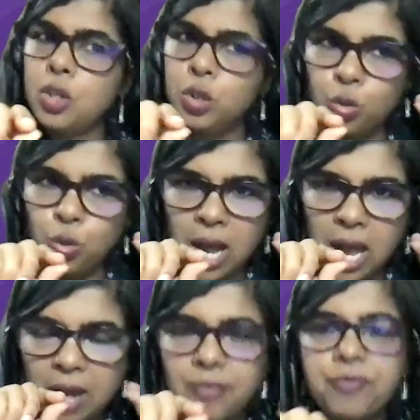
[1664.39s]
you
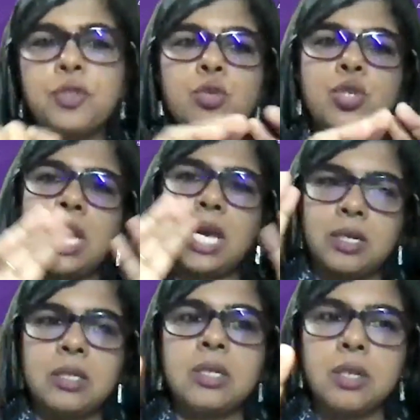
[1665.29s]
have to
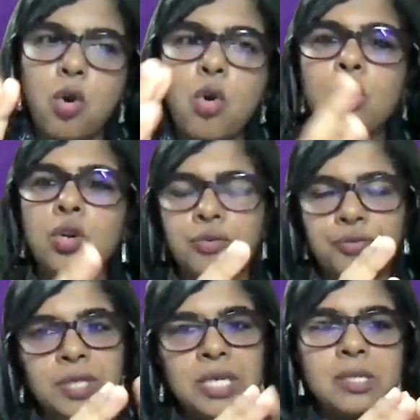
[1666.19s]
tackle all of
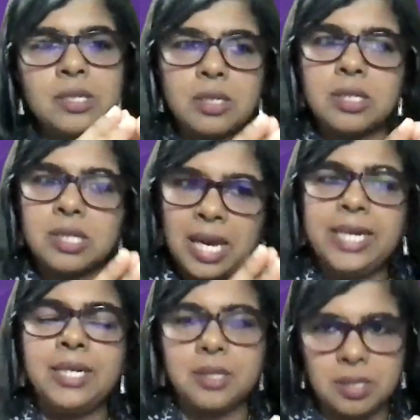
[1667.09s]
these
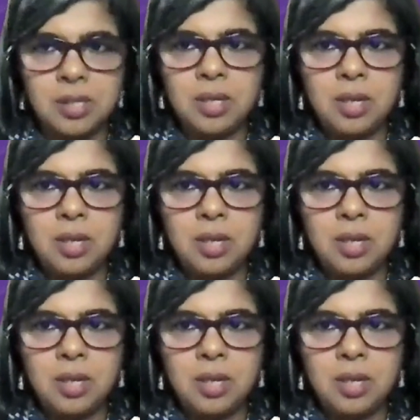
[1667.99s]
sides